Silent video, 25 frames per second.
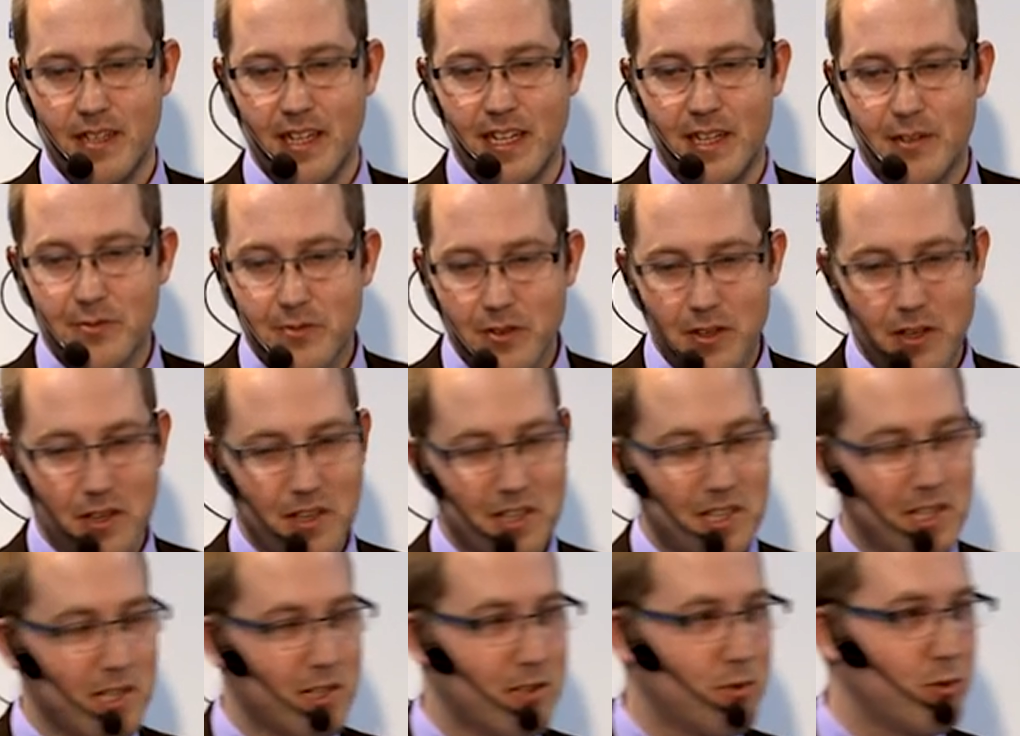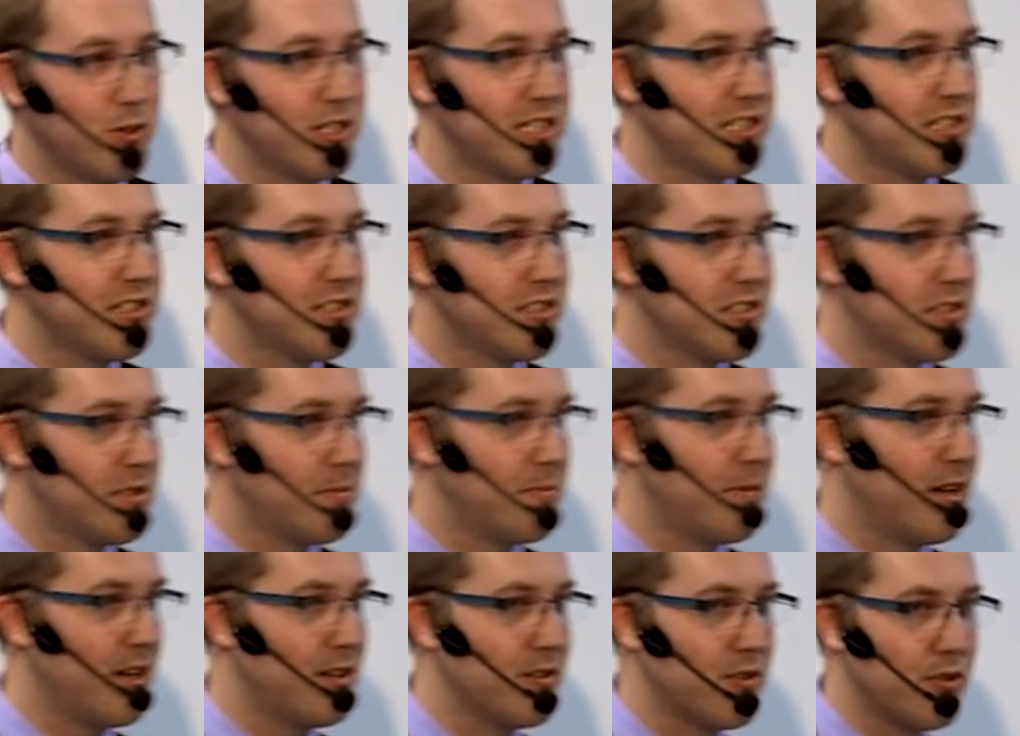And if there are any questions
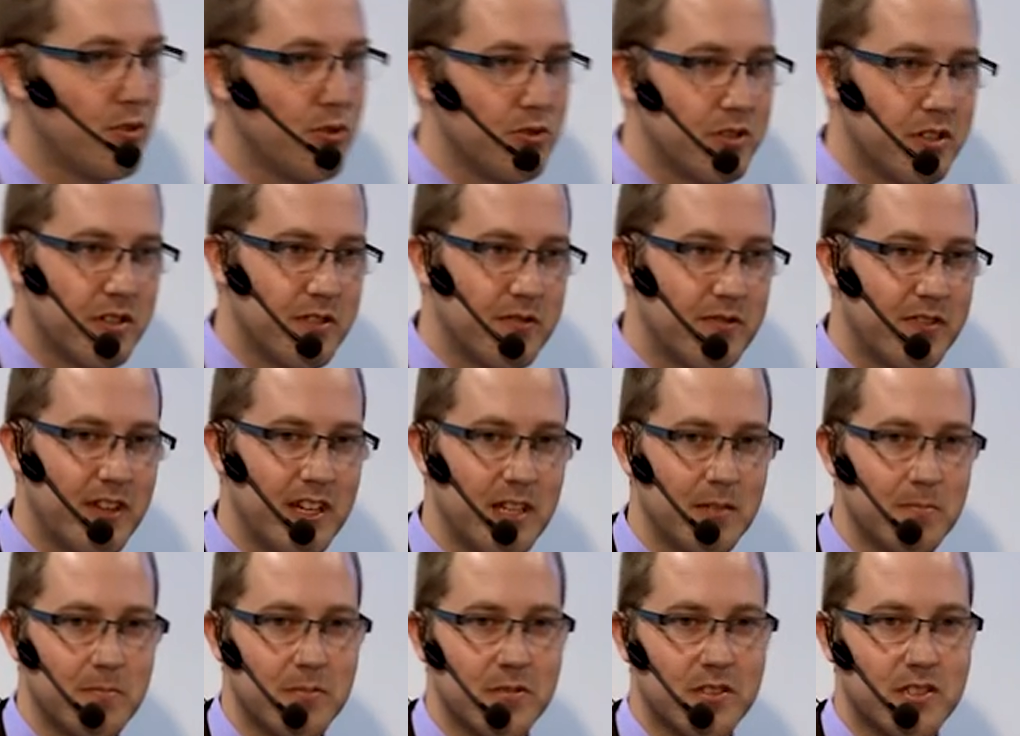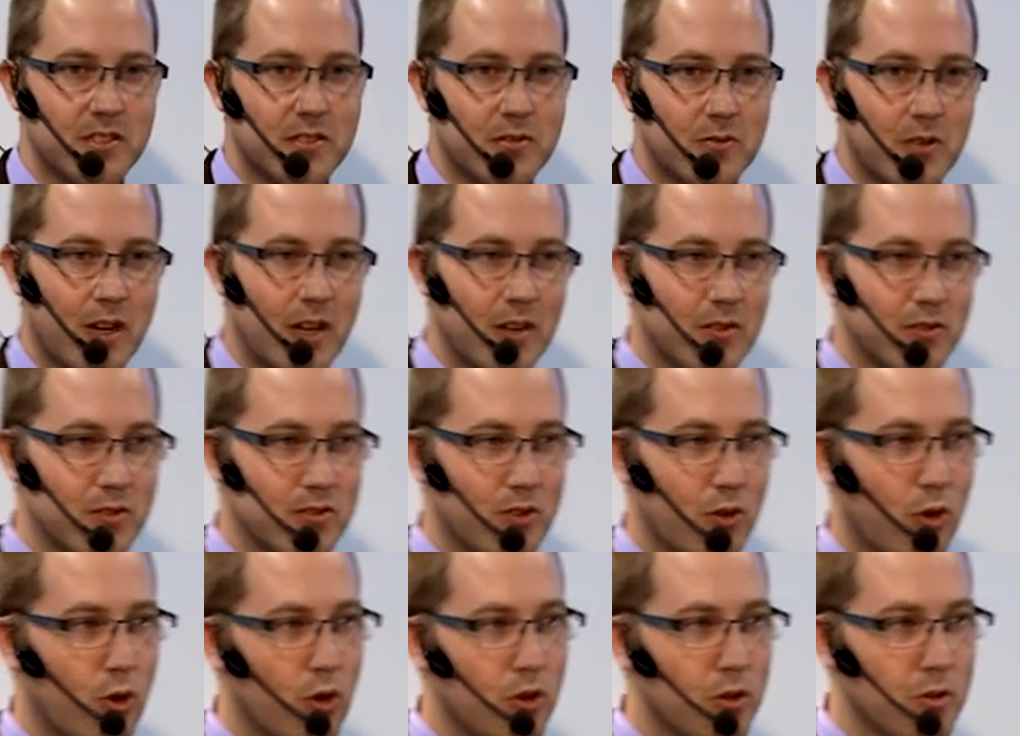about all the developments
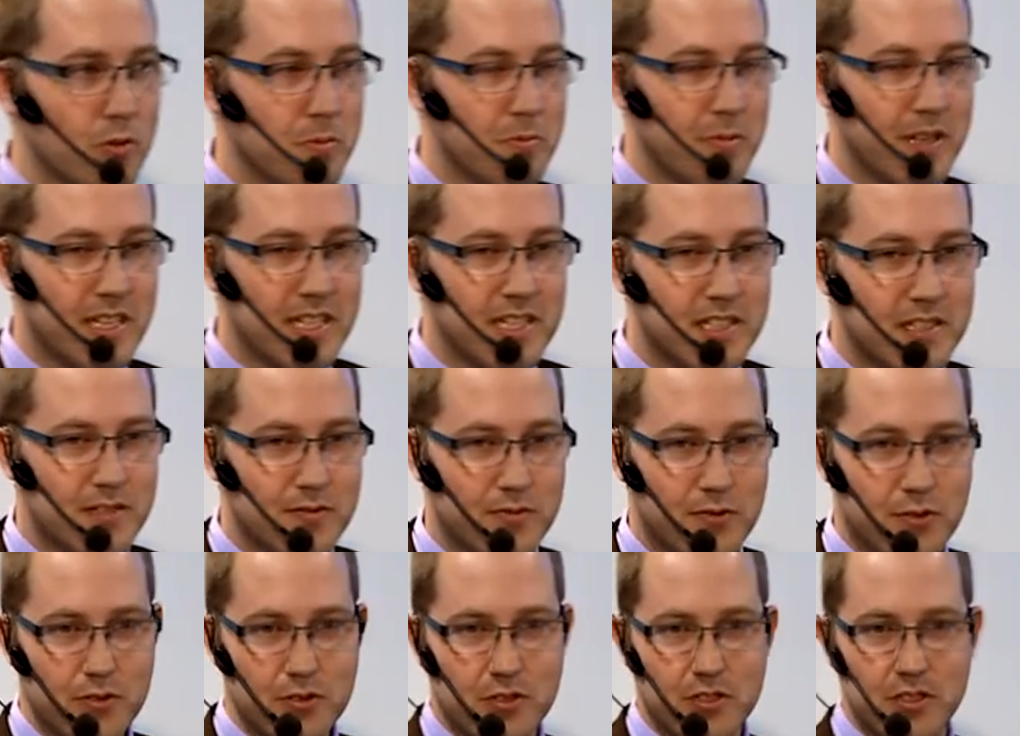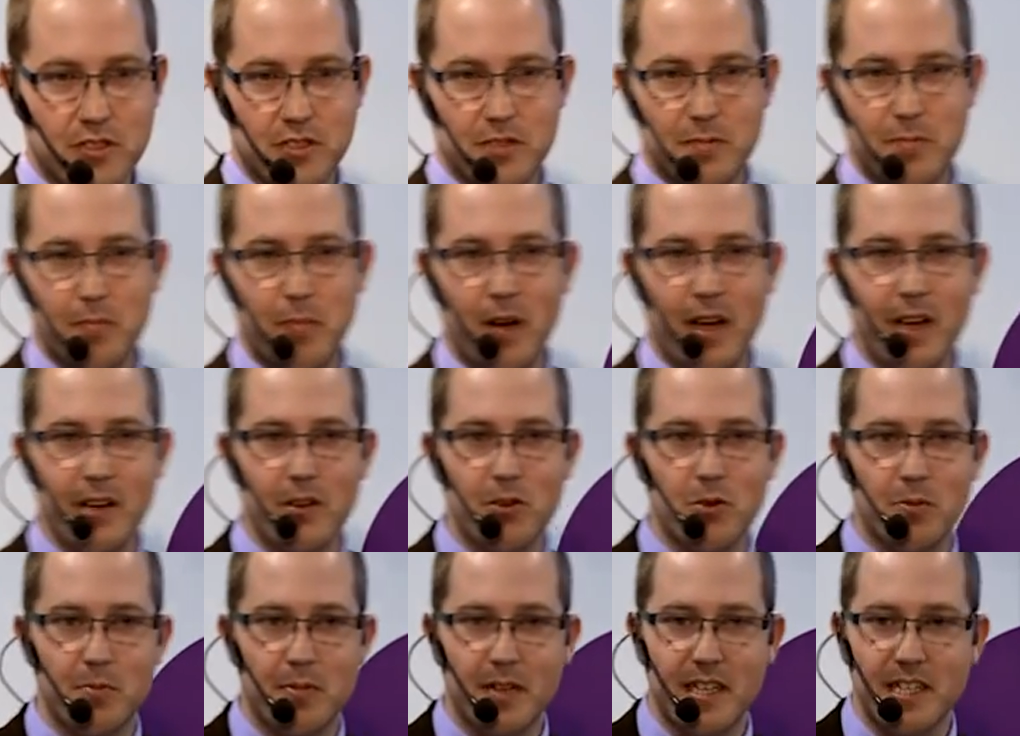around oil-based versus
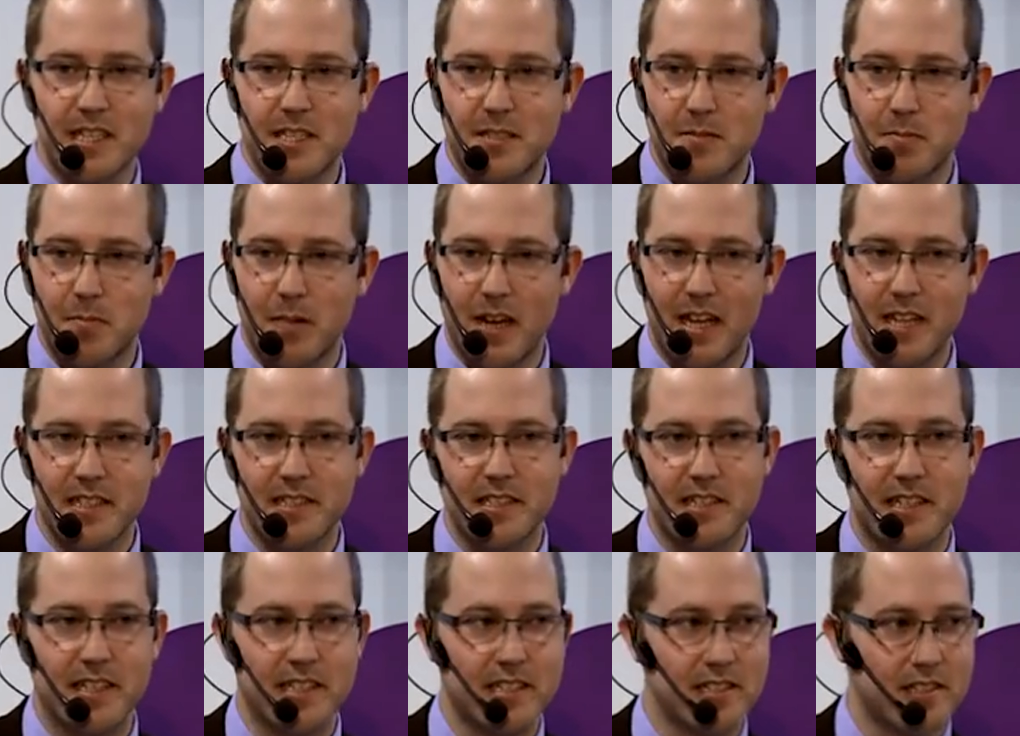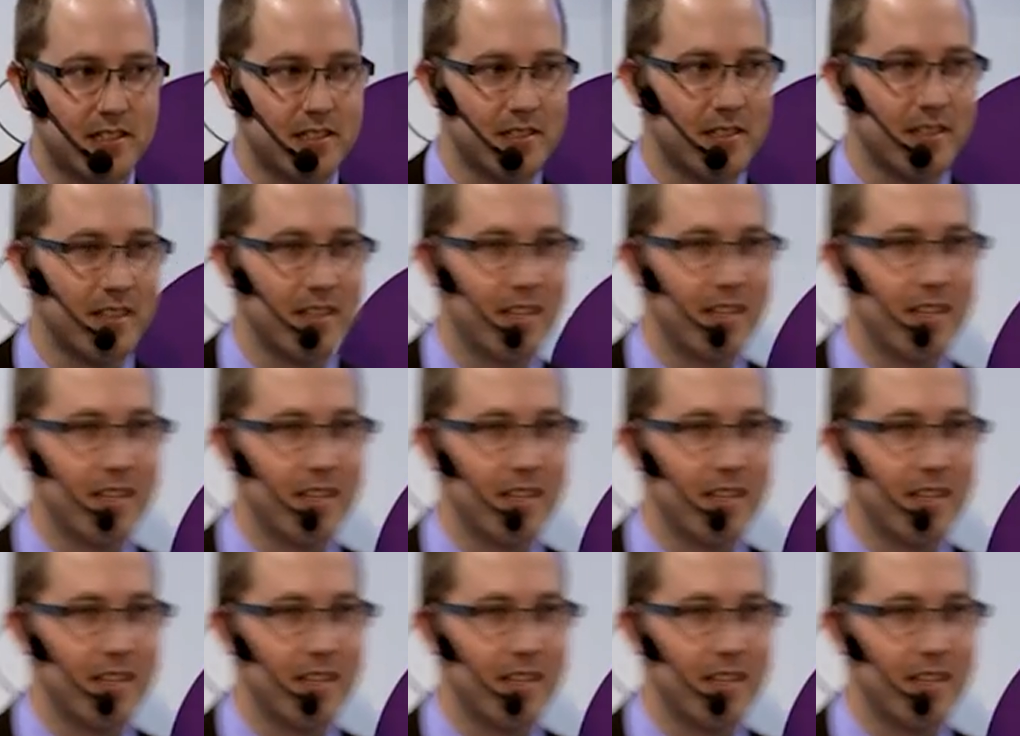bio-based plastics,